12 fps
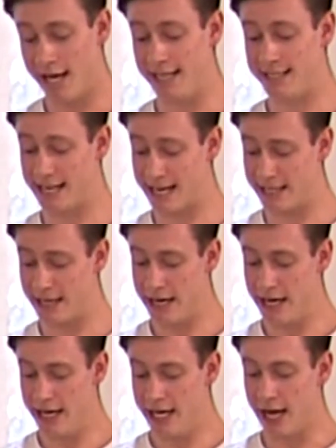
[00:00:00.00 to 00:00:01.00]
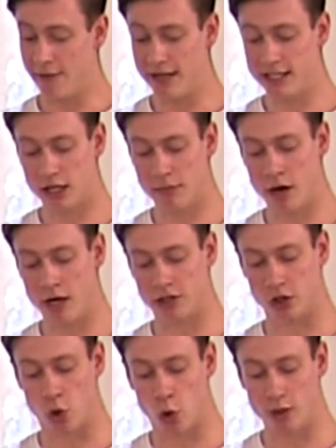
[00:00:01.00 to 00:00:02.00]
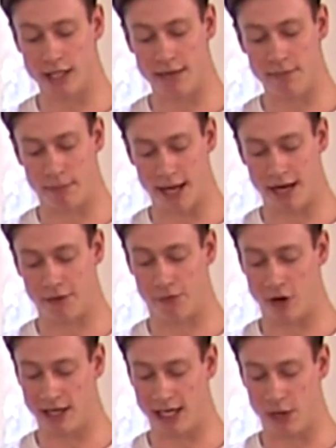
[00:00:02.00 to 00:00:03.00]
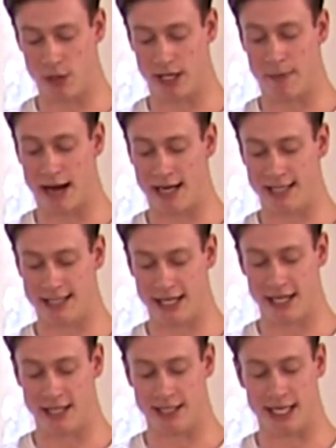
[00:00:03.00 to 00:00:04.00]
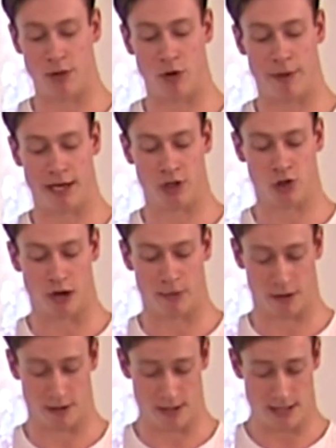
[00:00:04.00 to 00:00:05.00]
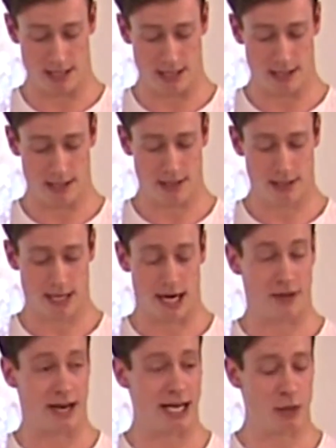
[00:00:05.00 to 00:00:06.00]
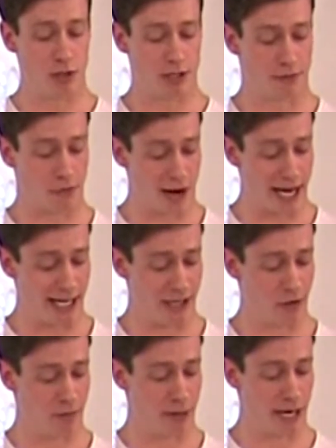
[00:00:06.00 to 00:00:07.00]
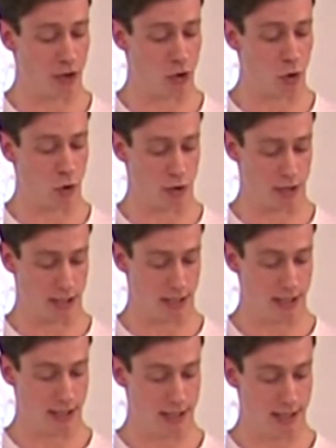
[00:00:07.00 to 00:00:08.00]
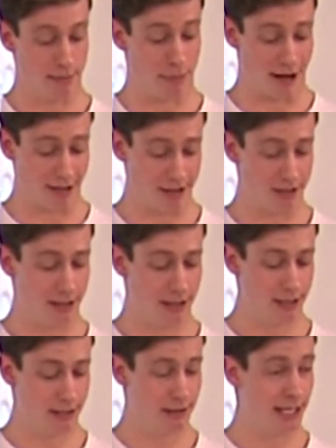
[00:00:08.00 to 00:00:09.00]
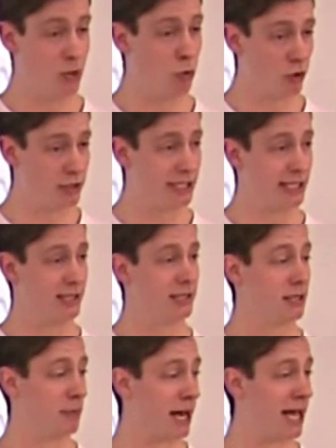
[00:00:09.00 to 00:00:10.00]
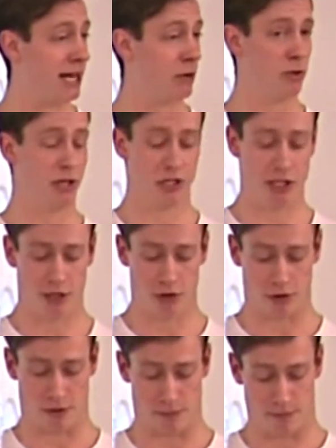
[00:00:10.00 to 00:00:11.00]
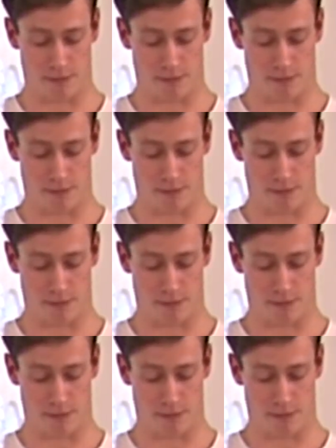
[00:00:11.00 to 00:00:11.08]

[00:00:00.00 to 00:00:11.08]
He said if his commander caught him being friendly with the Palestinians, he would be in trouble, and that he was afraid of being caught, but he wanted to play with the children.